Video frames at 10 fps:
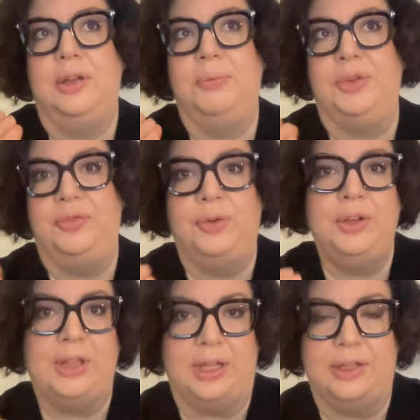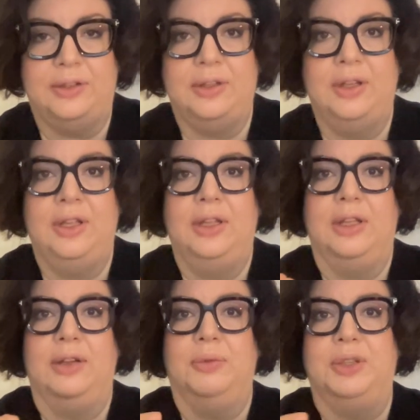before that,
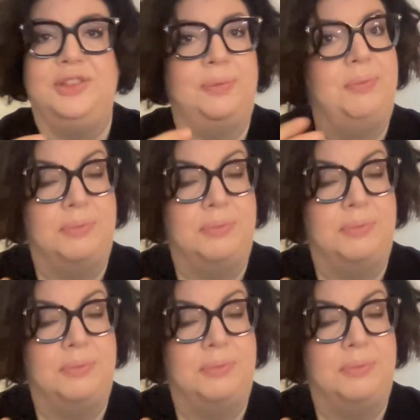what a